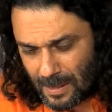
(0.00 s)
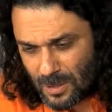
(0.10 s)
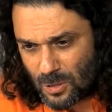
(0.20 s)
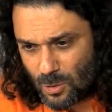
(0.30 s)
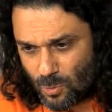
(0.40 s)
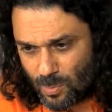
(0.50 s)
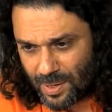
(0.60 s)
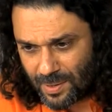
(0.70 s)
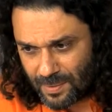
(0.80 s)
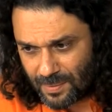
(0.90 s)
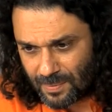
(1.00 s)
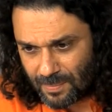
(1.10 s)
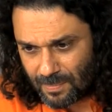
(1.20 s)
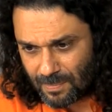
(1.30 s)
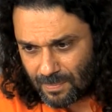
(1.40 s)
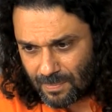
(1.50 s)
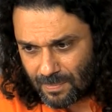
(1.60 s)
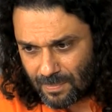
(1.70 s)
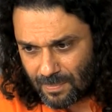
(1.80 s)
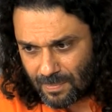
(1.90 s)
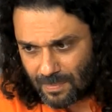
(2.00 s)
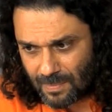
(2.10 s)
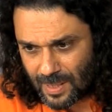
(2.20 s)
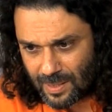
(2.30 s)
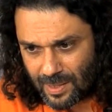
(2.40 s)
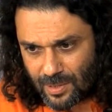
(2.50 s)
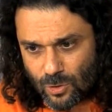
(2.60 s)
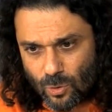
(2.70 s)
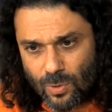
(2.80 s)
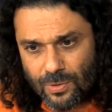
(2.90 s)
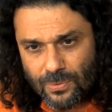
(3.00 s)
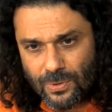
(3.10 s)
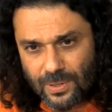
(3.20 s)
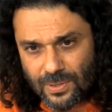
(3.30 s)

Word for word: assuming that there is no one for